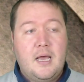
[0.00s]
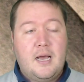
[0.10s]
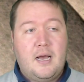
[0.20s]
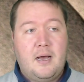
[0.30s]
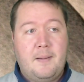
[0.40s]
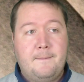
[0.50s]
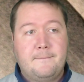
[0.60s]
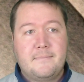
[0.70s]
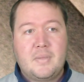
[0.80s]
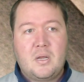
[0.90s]

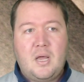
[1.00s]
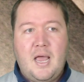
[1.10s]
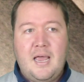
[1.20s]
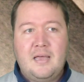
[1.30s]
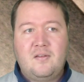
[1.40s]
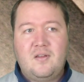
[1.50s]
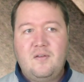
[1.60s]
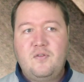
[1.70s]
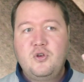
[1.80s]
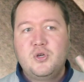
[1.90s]
And
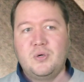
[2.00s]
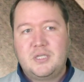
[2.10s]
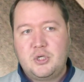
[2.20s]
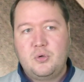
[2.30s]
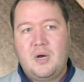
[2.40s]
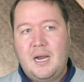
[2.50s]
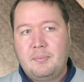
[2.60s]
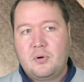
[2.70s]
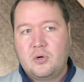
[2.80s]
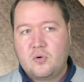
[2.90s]
if you do it too
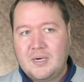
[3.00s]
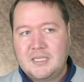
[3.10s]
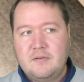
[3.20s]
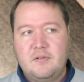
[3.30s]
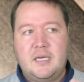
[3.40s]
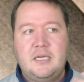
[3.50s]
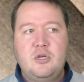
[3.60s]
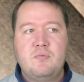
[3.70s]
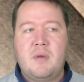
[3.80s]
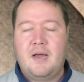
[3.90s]
hyper aggressively,
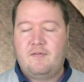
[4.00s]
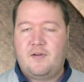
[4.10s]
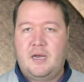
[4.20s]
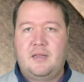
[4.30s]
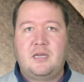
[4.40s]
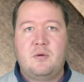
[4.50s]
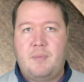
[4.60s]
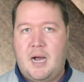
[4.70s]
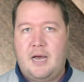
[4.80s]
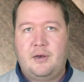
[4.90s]
you might find that your
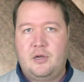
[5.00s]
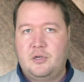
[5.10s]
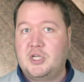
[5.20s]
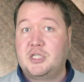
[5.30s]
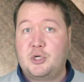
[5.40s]
partner doesn't